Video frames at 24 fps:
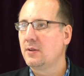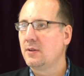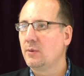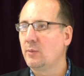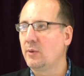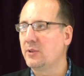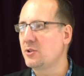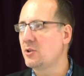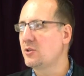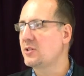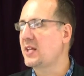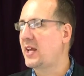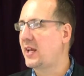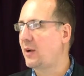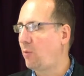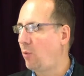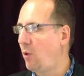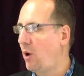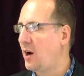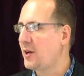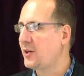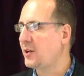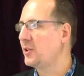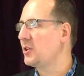When you take
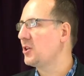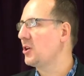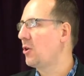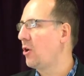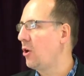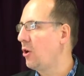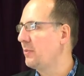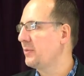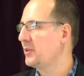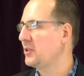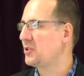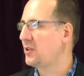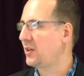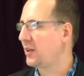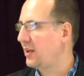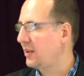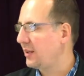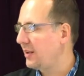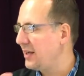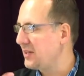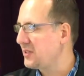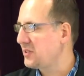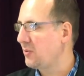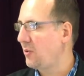water, you go home and drink a
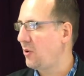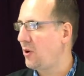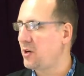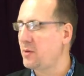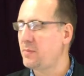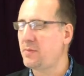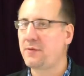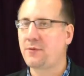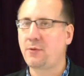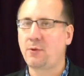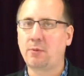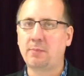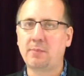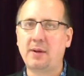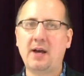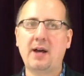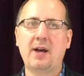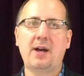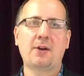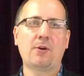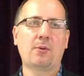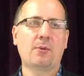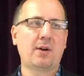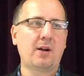glass of water before
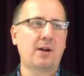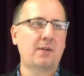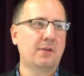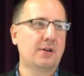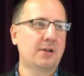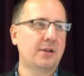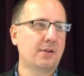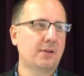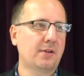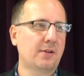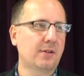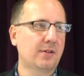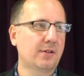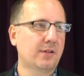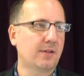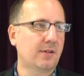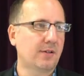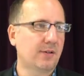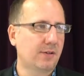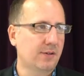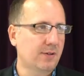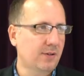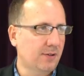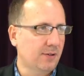bed, or whatever your
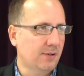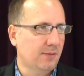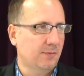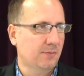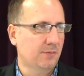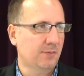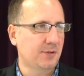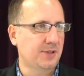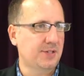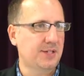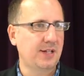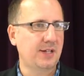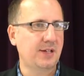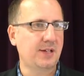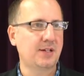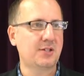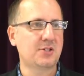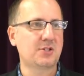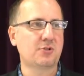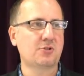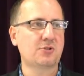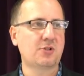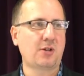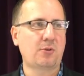routine
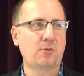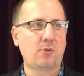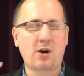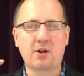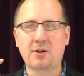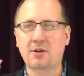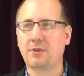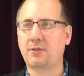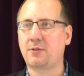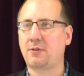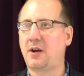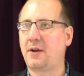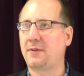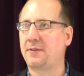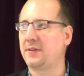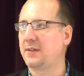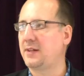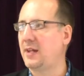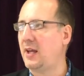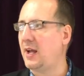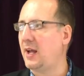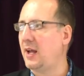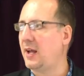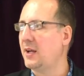is. You drink water throughout the
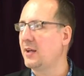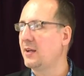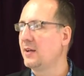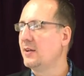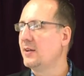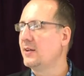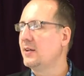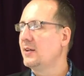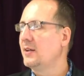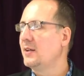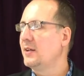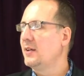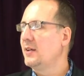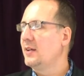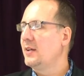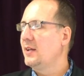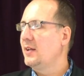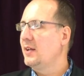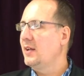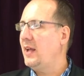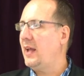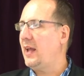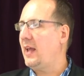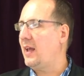day.
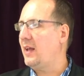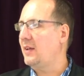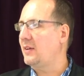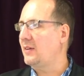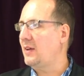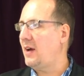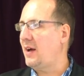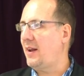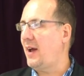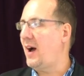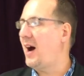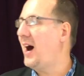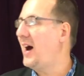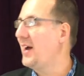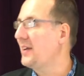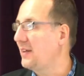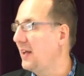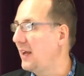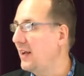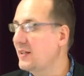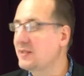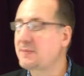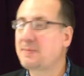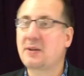And on a hot
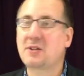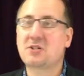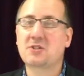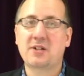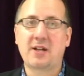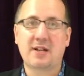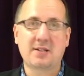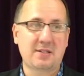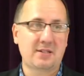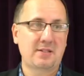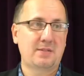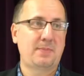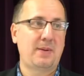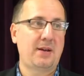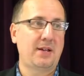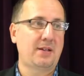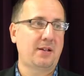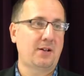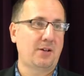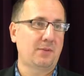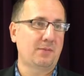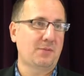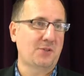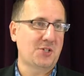day, especially as it's been
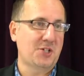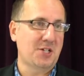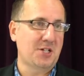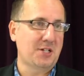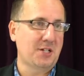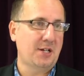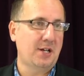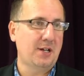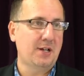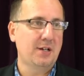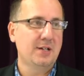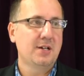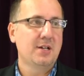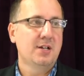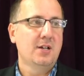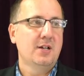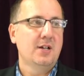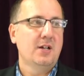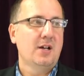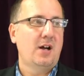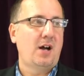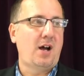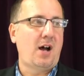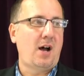here in Virginia,
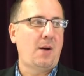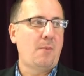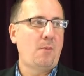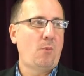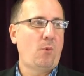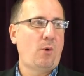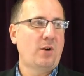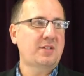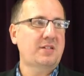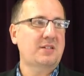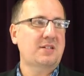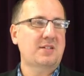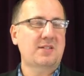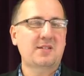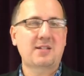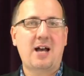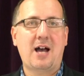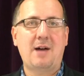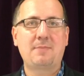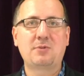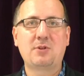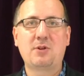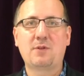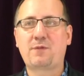what's to
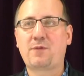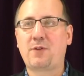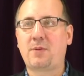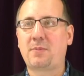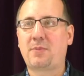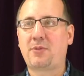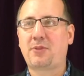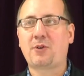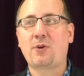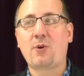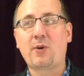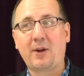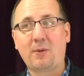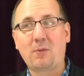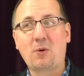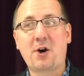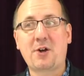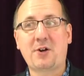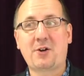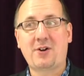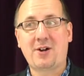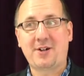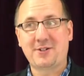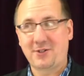stop you from throwing
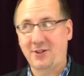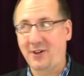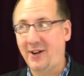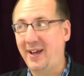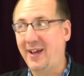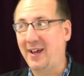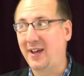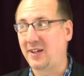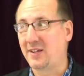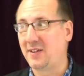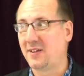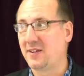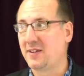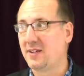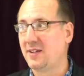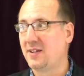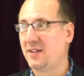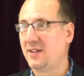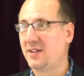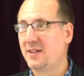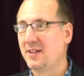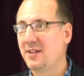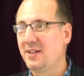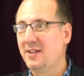water on your head?
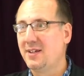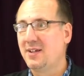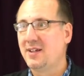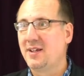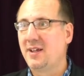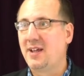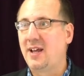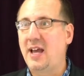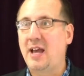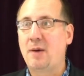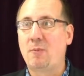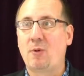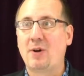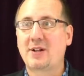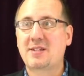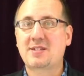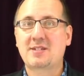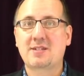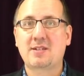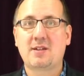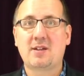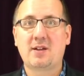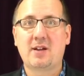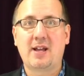And
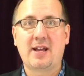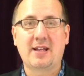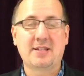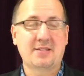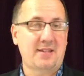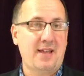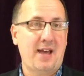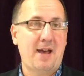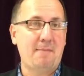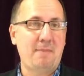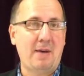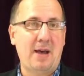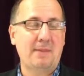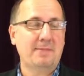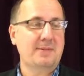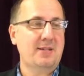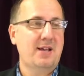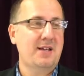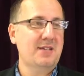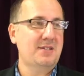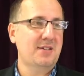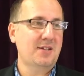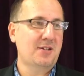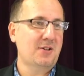is that
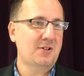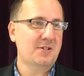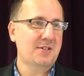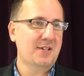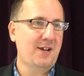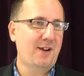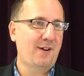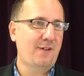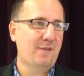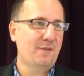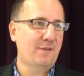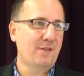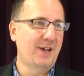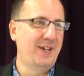baptizing yourself?